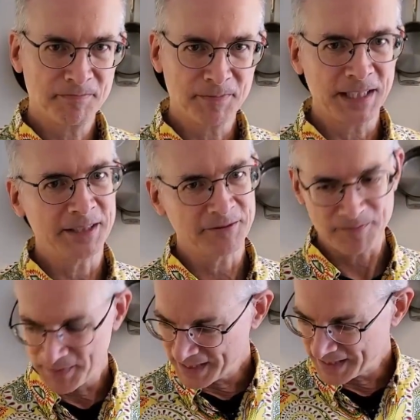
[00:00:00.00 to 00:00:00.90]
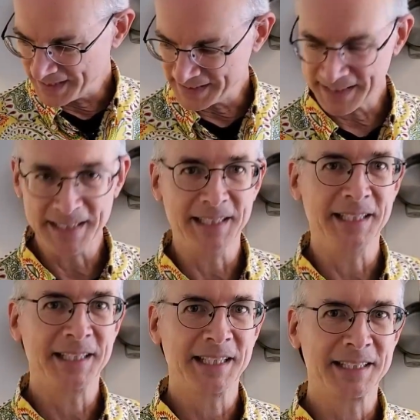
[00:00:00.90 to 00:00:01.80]
But that's
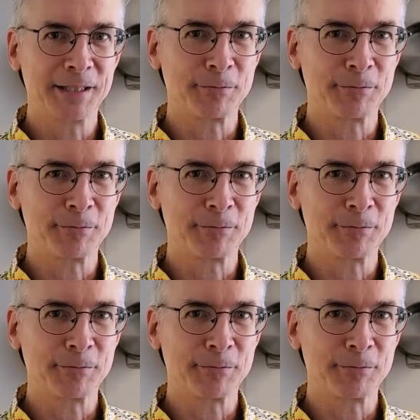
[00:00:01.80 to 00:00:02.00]
the